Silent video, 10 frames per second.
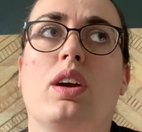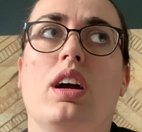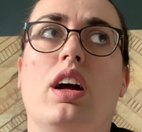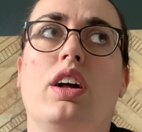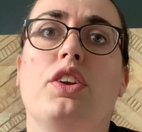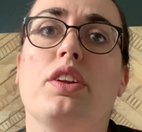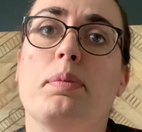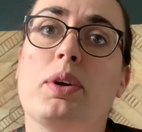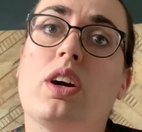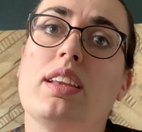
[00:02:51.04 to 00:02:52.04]
Another
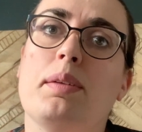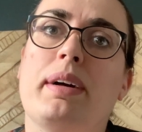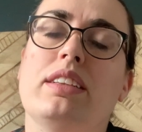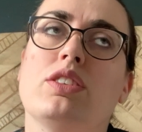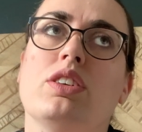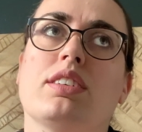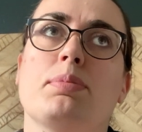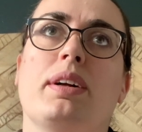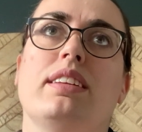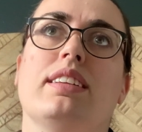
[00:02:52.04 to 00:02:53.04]
book on lament talks
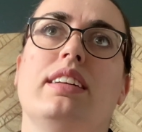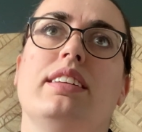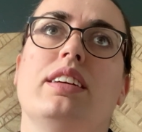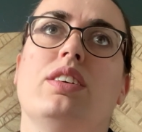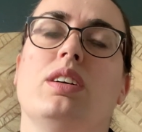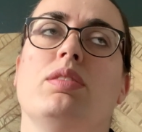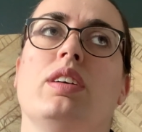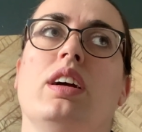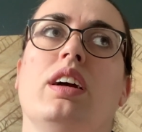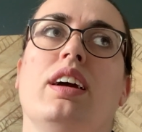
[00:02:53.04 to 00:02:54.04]
about this idea of,
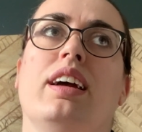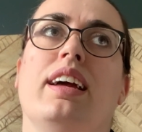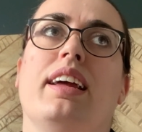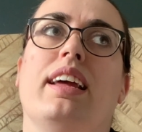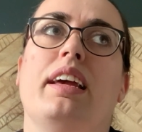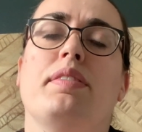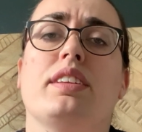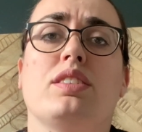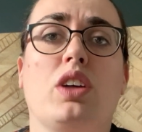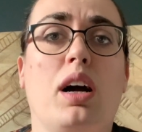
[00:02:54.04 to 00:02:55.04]
if the
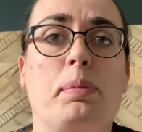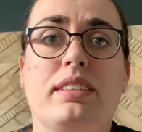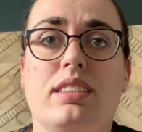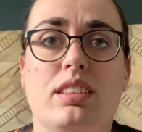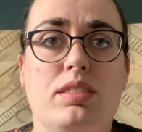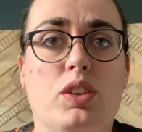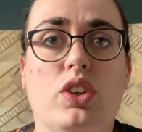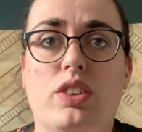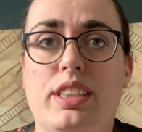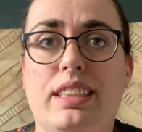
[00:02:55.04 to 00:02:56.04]
psalmist had
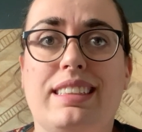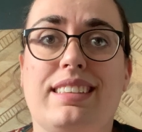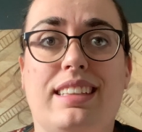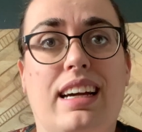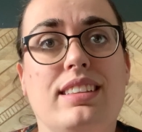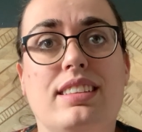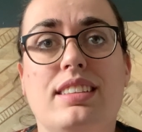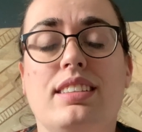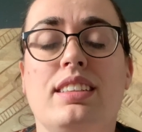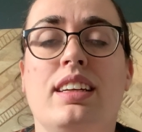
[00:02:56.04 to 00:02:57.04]
already decided
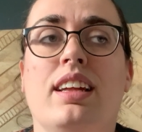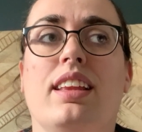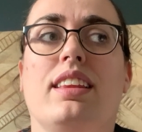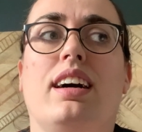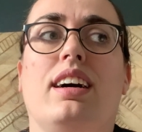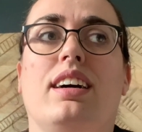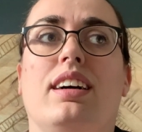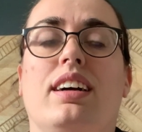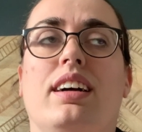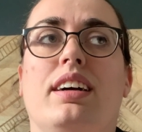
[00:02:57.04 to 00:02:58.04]
that
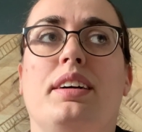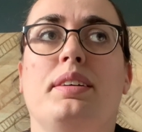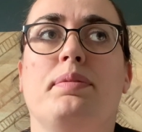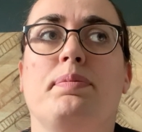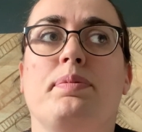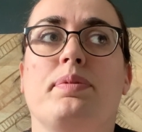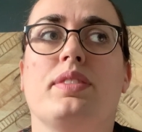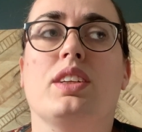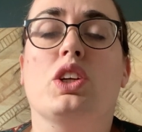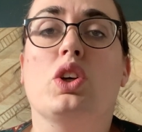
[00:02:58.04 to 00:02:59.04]

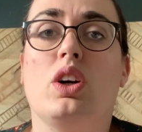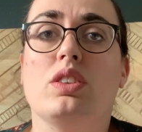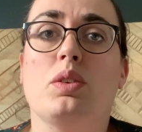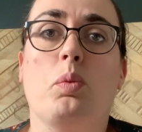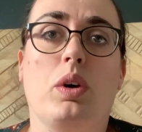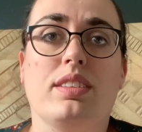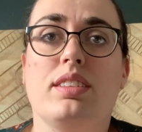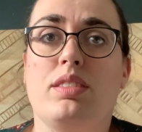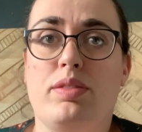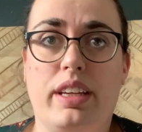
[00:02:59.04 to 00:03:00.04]
God
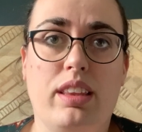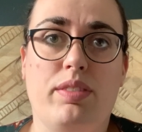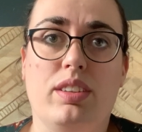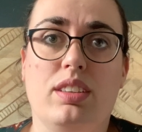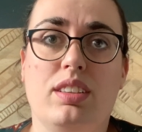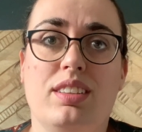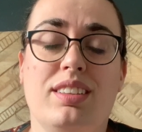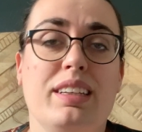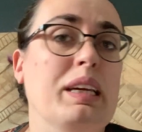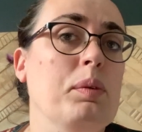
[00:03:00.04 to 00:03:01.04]
wasn't faithful,
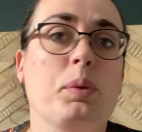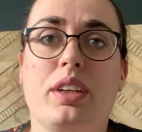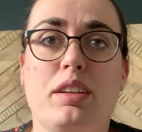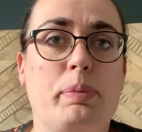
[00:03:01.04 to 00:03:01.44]
he wouldn't have